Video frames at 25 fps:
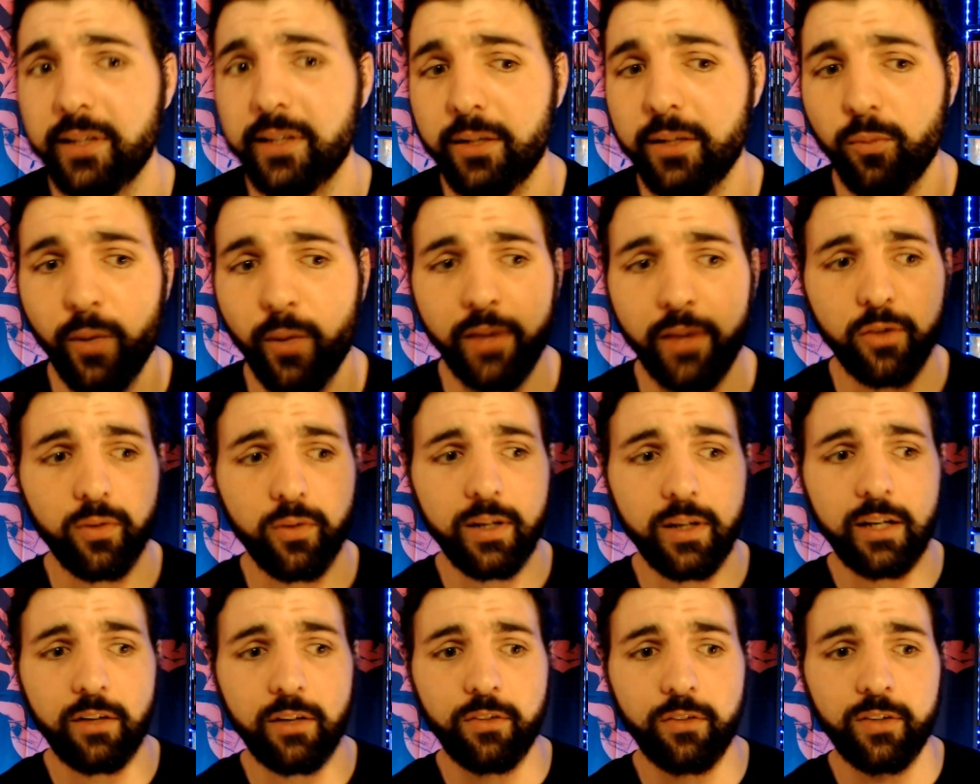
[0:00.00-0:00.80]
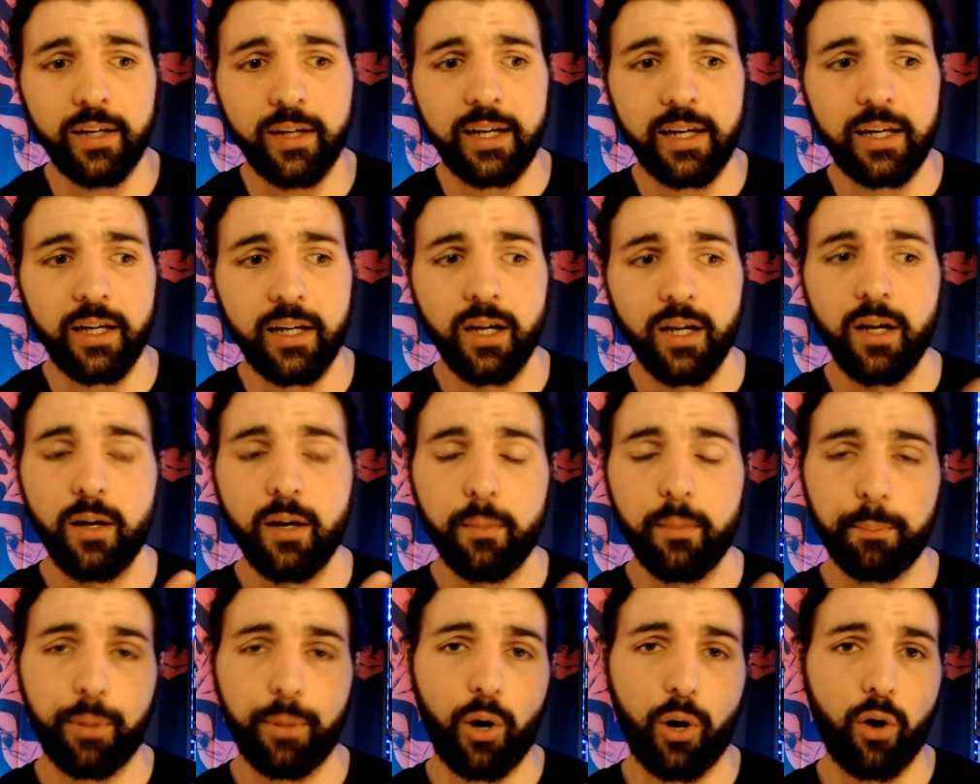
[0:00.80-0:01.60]
Whether it is a
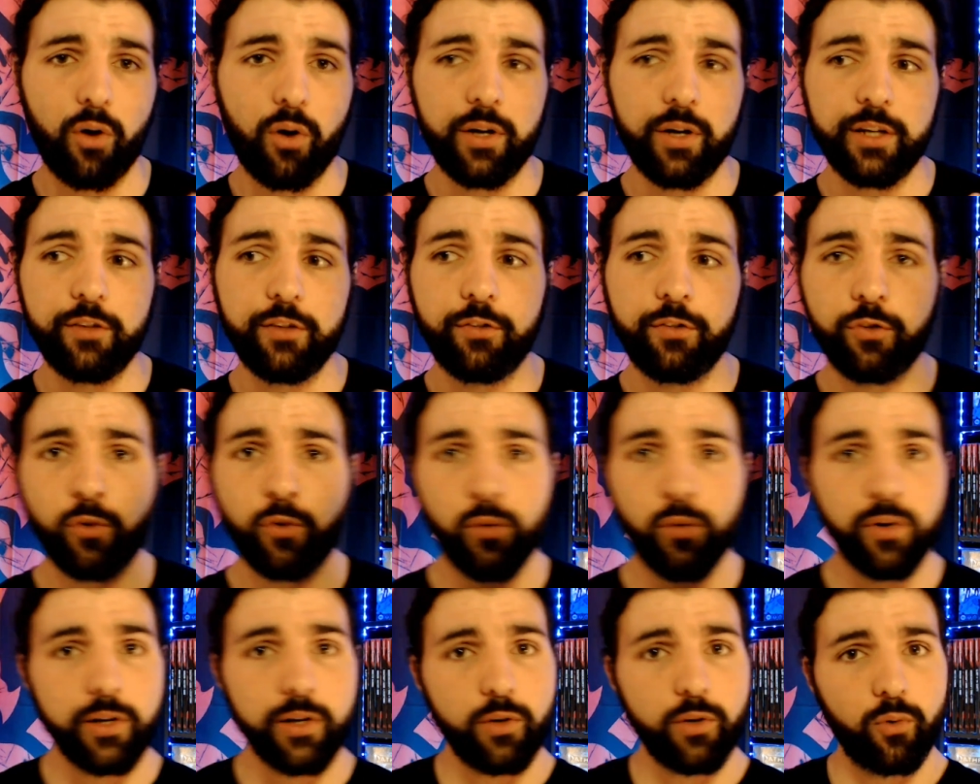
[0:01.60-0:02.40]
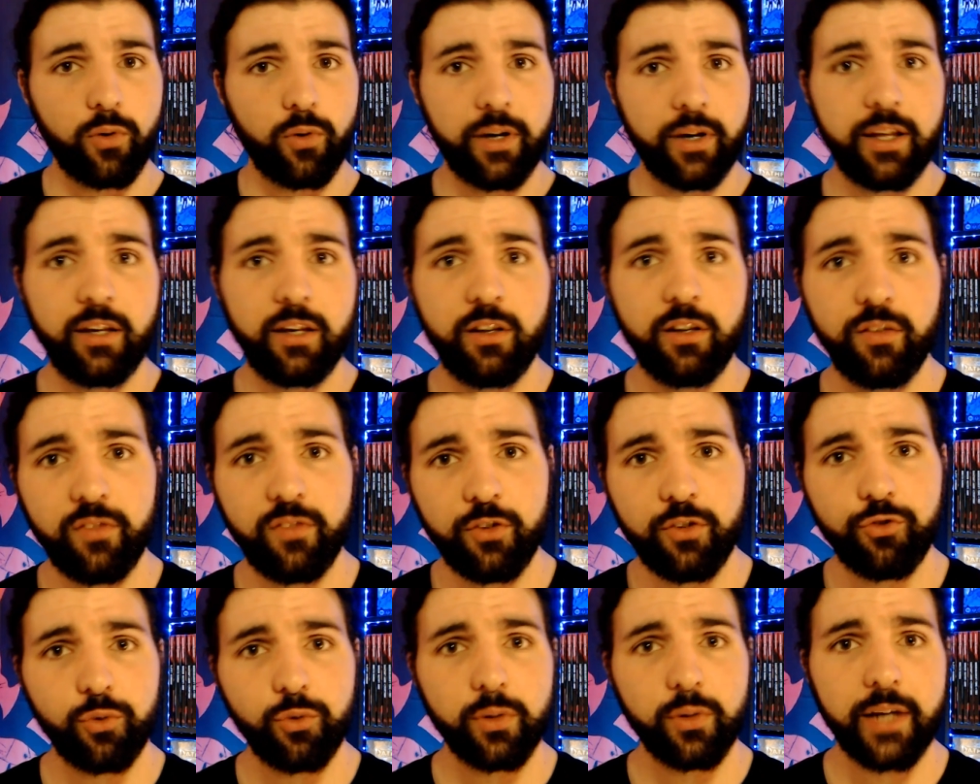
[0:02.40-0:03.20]
party story or an
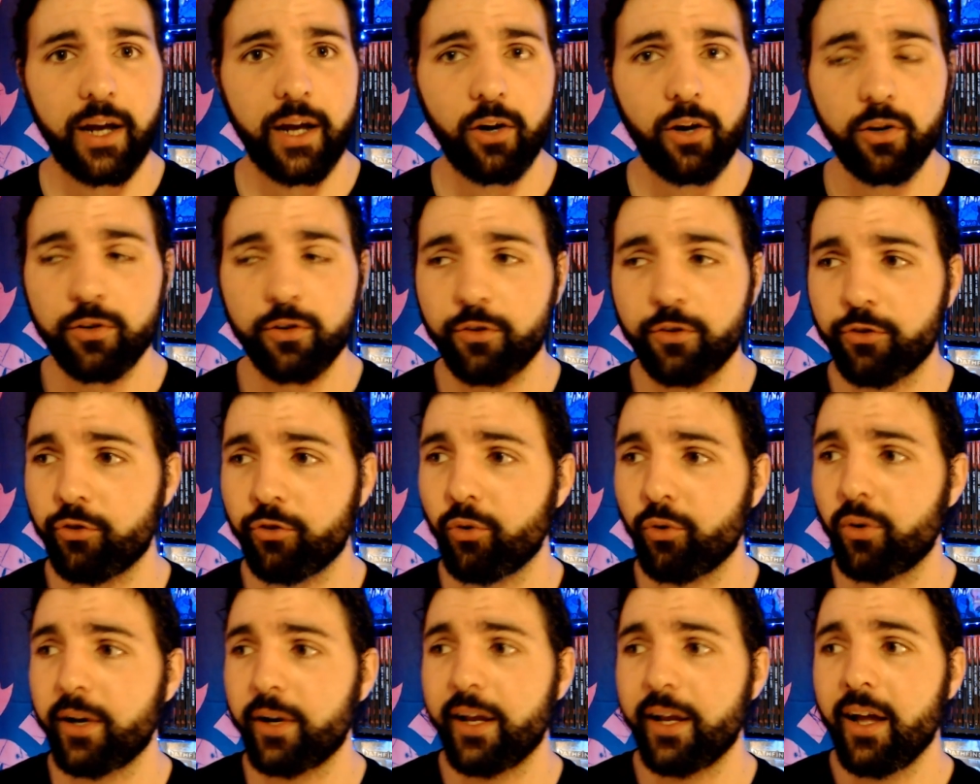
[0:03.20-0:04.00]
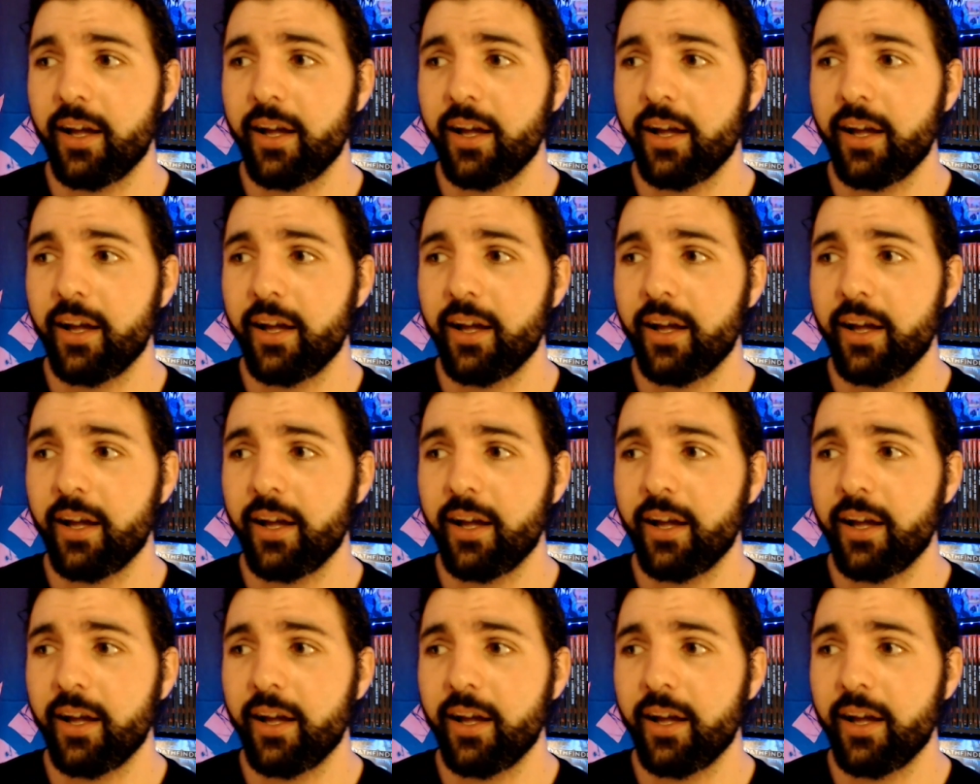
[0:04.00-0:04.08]
individual character story,